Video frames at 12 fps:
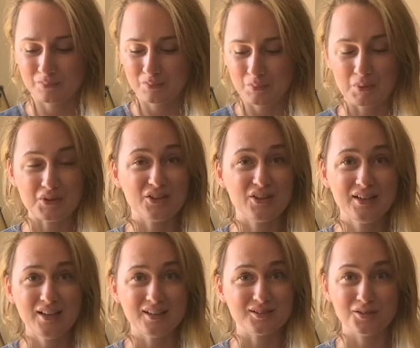But the thing
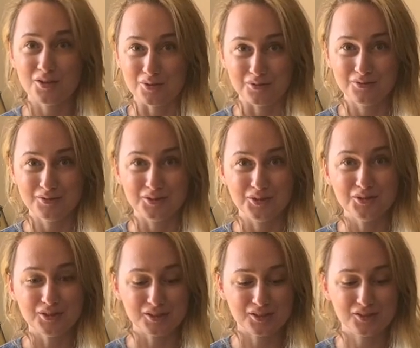is, no,
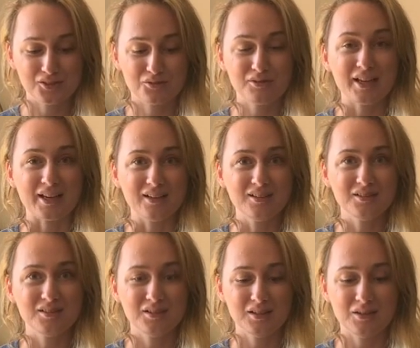your string
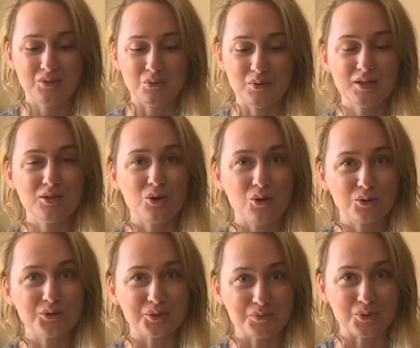will hold
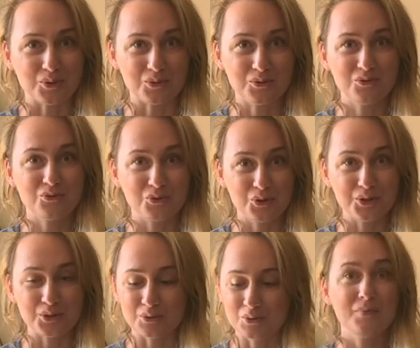your bow for
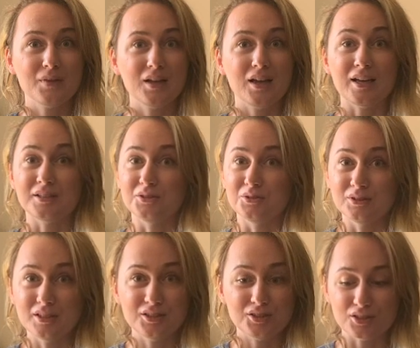you, and you
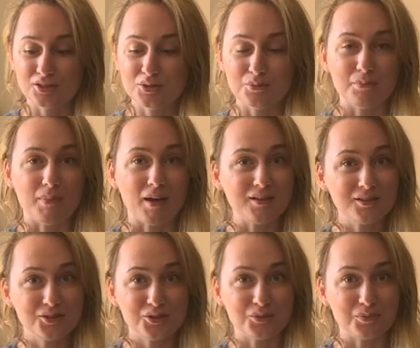need just to
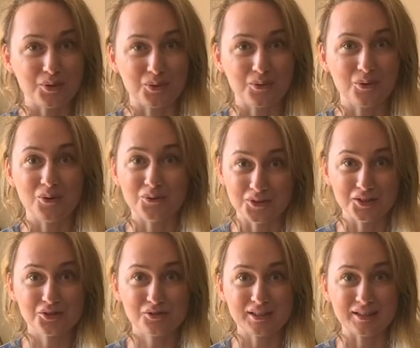balance your bow on the
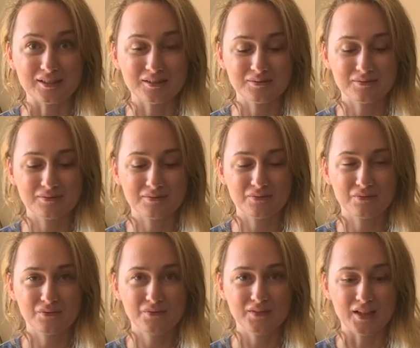string.
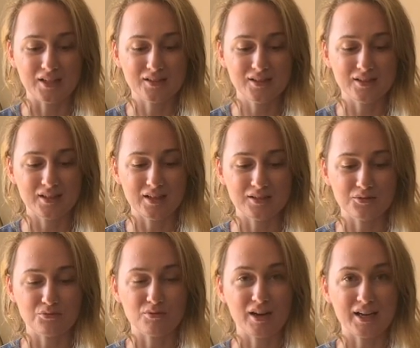That's it, it's
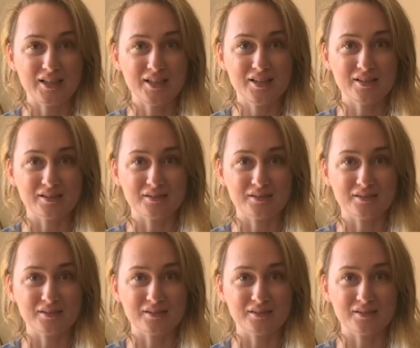right here.